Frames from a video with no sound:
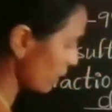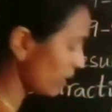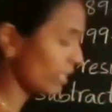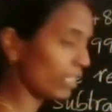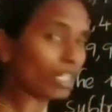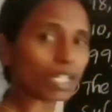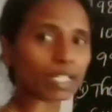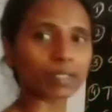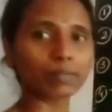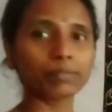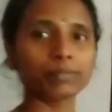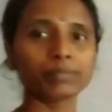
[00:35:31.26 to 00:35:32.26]
left.
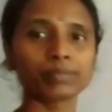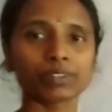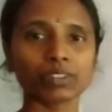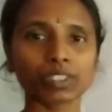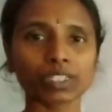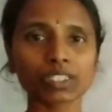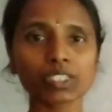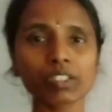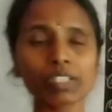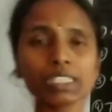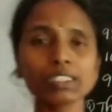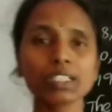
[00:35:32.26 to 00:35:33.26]
Okay, children?
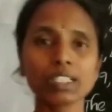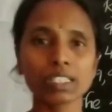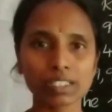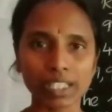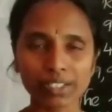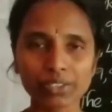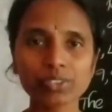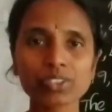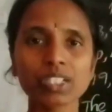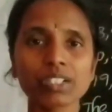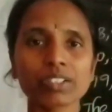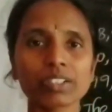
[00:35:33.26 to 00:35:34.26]
Thank you,
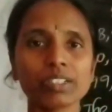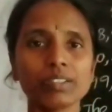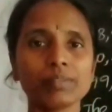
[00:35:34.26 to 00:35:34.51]
children.